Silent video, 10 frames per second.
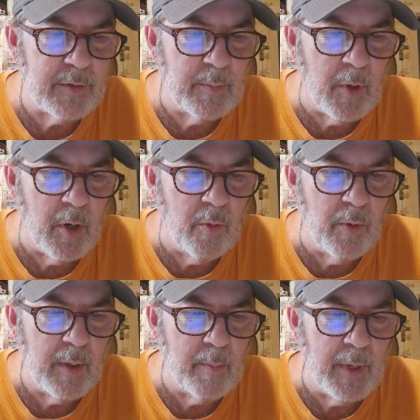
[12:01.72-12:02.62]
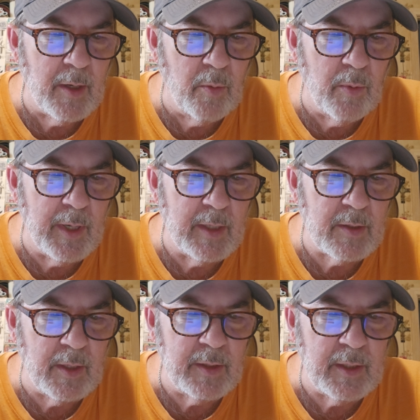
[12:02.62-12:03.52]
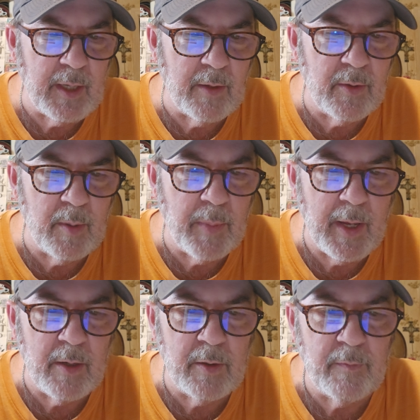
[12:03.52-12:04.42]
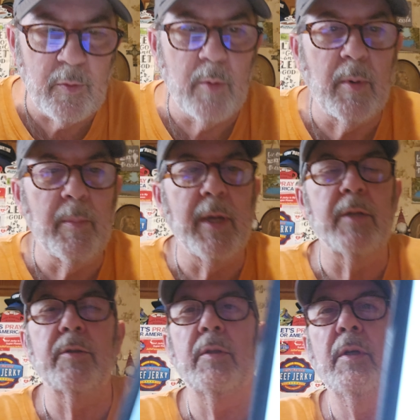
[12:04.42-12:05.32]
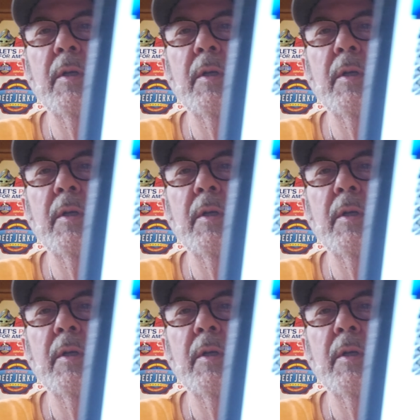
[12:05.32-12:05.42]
small metal rings linked together in a pattern to form a mesh,